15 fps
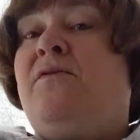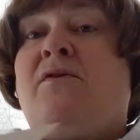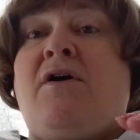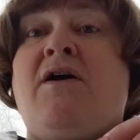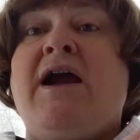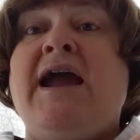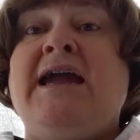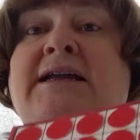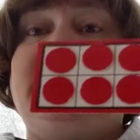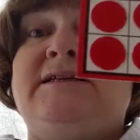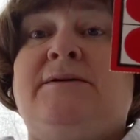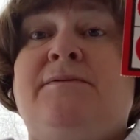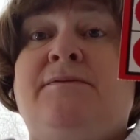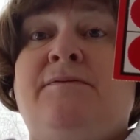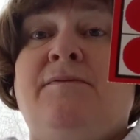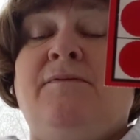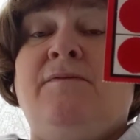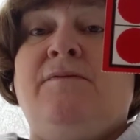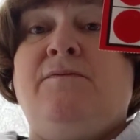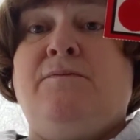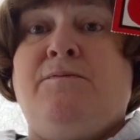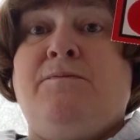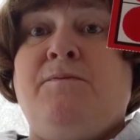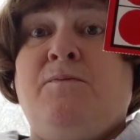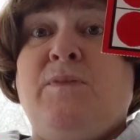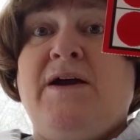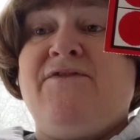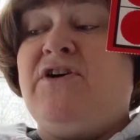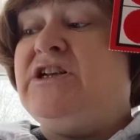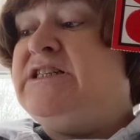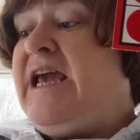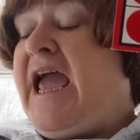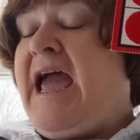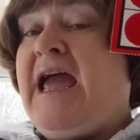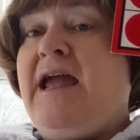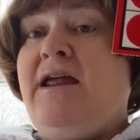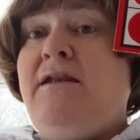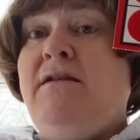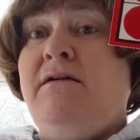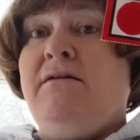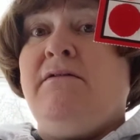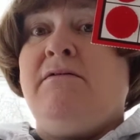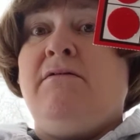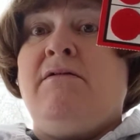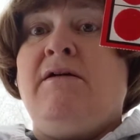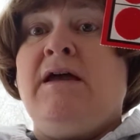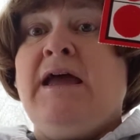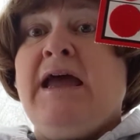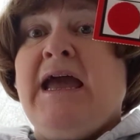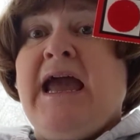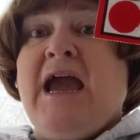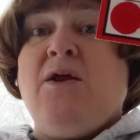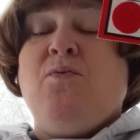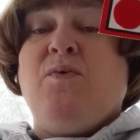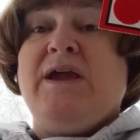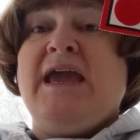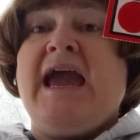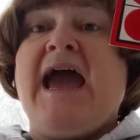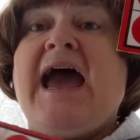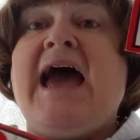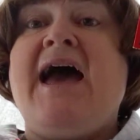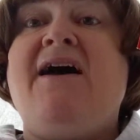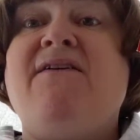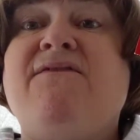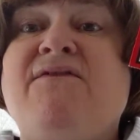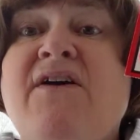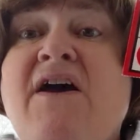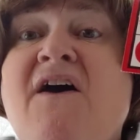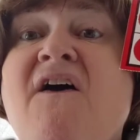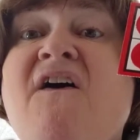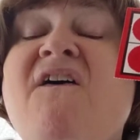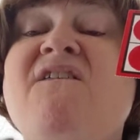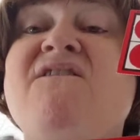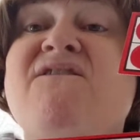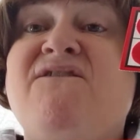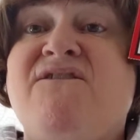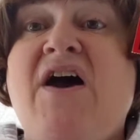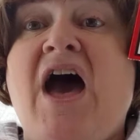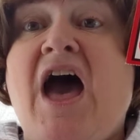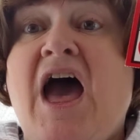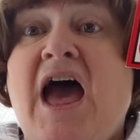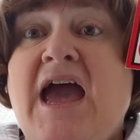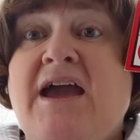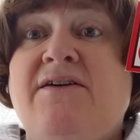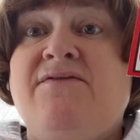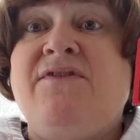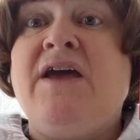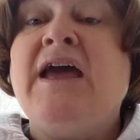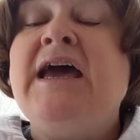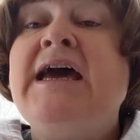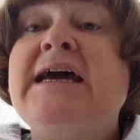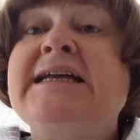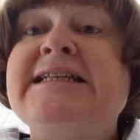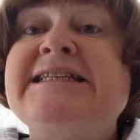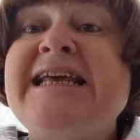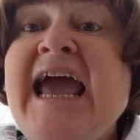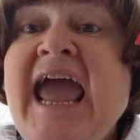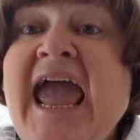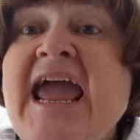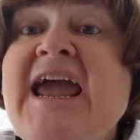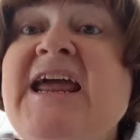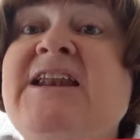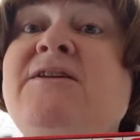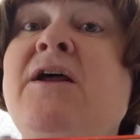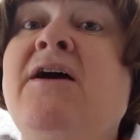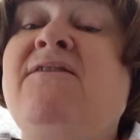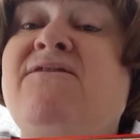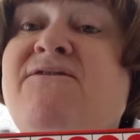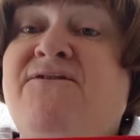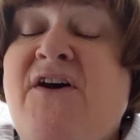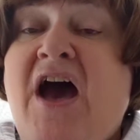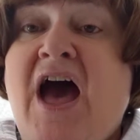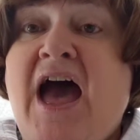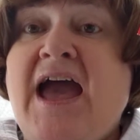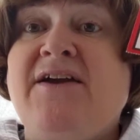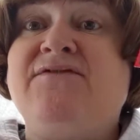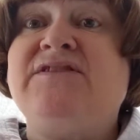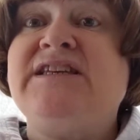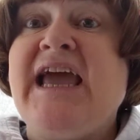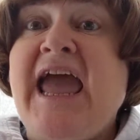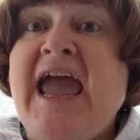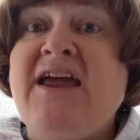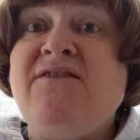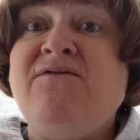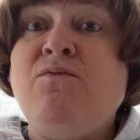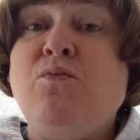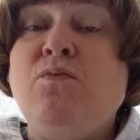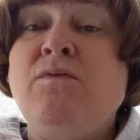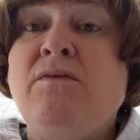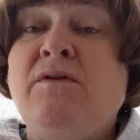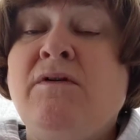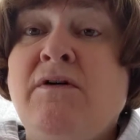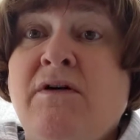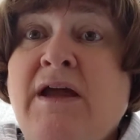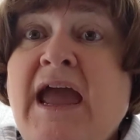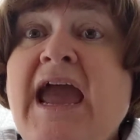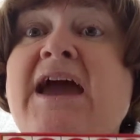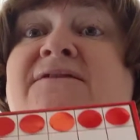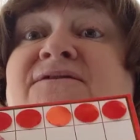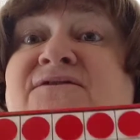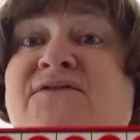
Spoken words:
All right. We have our 10 and we have 5. 10, 5. 10 and